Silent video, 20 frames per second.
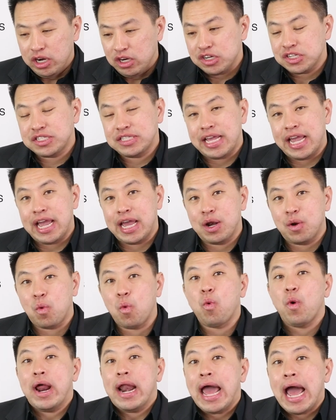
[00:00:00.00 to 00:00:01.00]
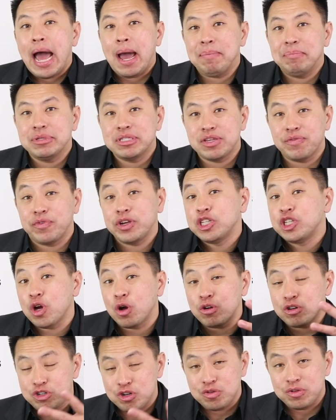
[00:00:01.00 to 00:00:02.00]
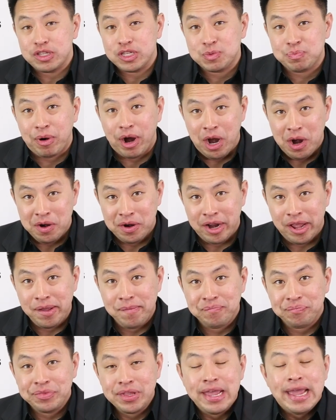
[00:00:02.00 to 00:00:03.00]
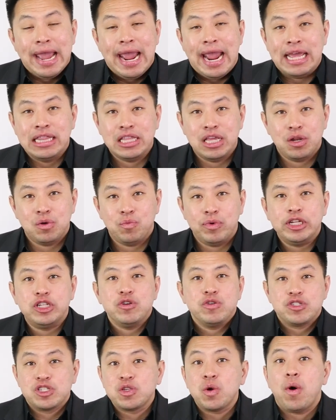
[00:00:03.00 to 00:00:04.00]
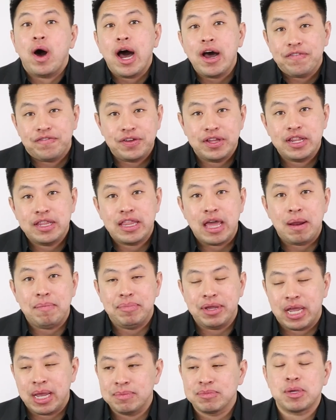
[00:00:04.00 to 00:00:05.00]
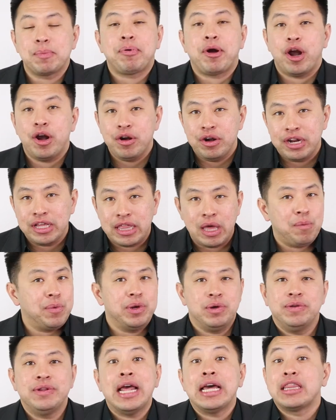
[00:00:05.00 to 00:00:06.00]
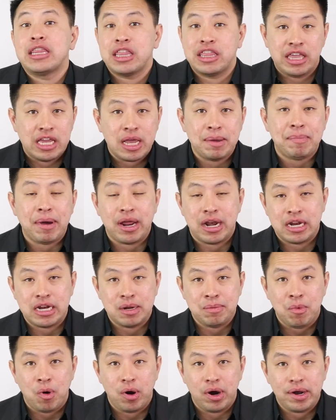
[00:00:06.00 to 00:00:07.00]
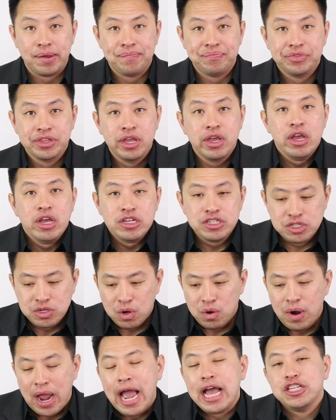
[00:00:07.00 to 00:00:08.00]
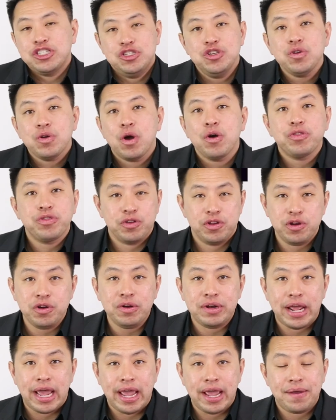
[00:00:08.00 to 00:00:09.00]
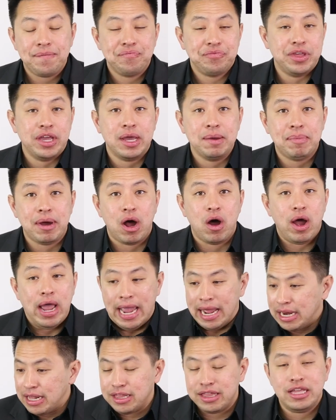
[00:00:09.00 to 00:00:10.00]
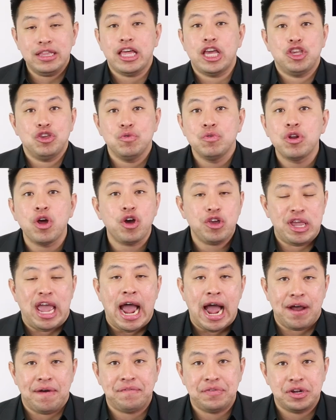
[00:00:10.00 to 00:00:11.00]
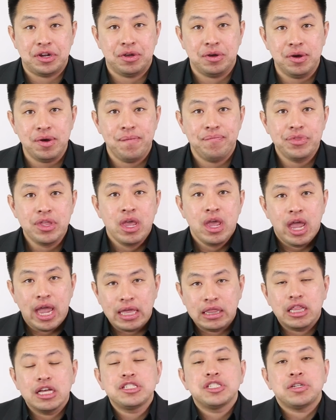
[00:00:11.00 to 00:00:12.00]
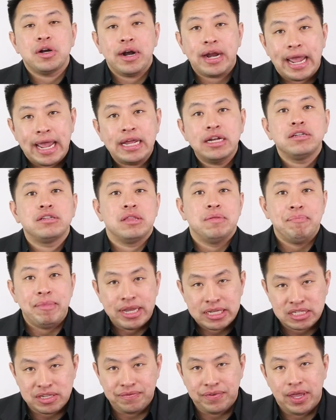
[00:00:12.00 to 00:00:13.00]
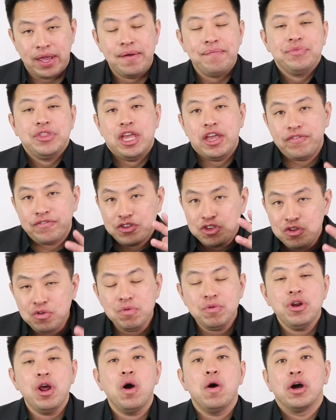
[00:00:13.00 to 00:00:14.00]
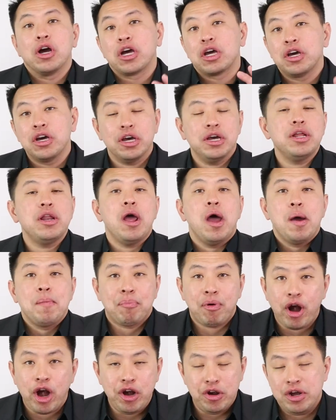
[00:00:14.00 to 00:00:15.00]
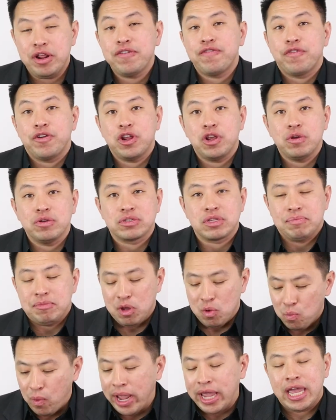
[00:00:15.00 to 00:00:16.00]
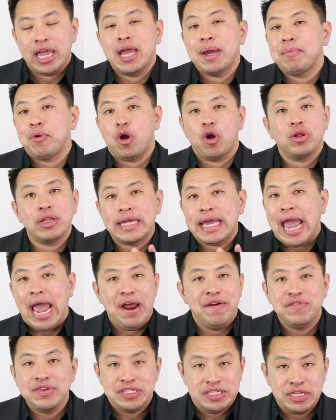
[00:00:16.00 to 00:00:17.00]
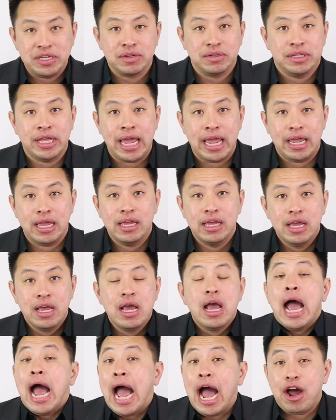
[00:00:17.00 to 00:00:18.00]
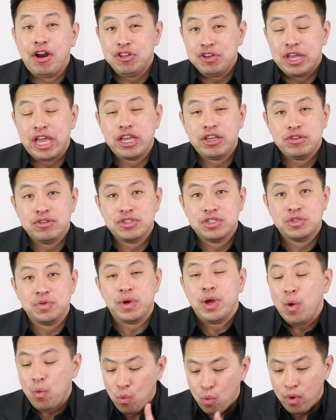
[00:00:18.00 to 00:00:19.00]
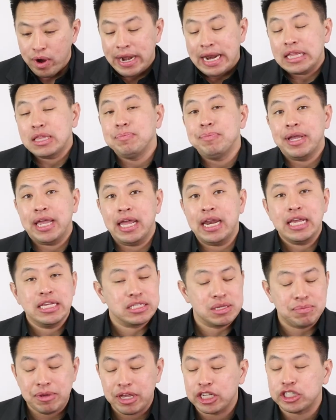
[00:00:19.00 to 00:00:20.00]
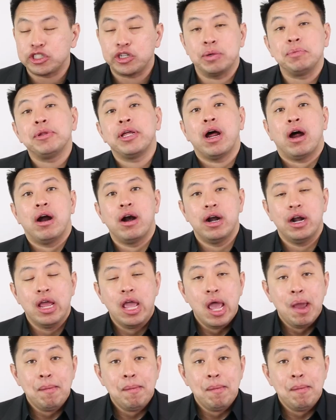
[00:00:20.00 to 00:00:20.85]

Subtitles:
understand what happens if we don't do this priority, and then we do it so often that it becomes a priority that we don't even have to think about it anymore. So as you go through your day, think about anything that you know you have to do, and let's start getting into the mix of it. If you know a good priority for you is gonna be waking up early every single day, how do you get used to it? One, at the beginning, it's gonna be extremely hard.